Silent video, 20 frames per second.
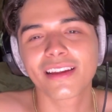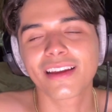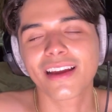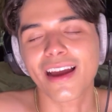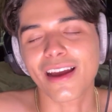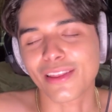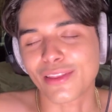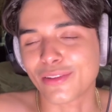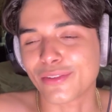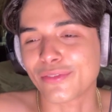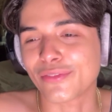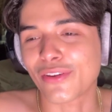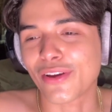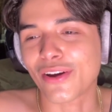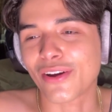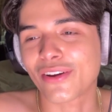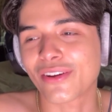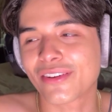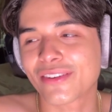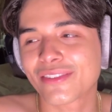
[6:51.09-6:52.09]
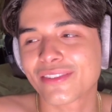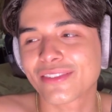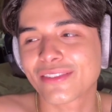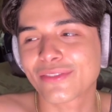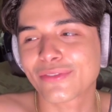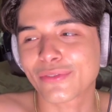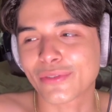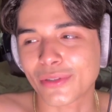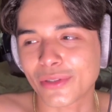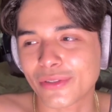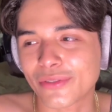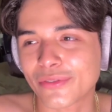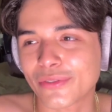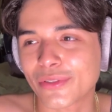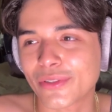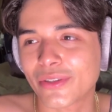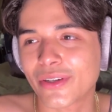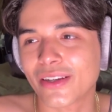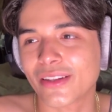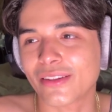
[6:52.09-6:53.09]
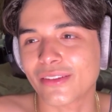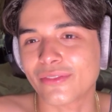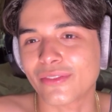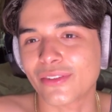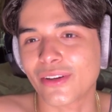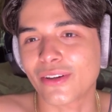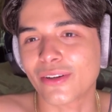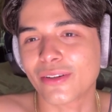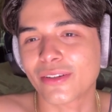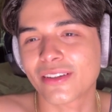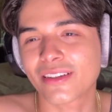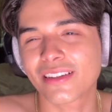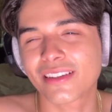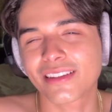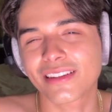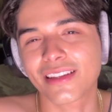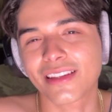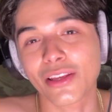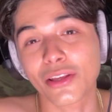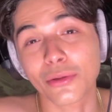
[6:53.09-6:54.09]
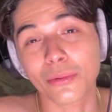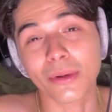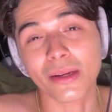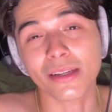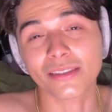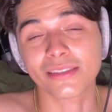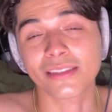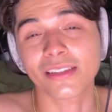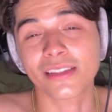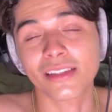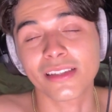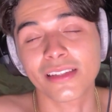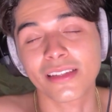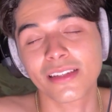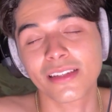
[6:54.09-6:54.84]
I love y'all. For real, I love y'all. Thank you, Brasil.